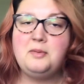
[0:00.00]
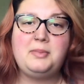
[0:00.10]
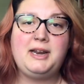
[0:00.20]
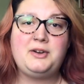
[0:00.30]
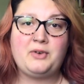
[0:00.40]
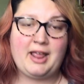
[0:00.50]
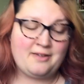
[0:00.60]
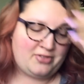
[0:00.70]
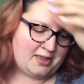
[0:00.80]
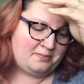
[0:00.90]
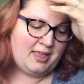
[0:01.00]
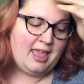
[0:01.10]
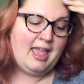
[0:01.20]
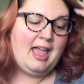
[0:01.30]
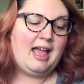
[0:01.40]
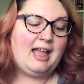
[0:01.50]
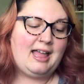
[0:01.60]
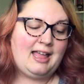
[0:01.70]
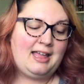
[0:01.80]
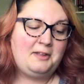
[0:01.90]
but I don't have them.
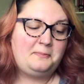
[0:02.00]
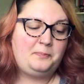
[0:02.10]
Uh,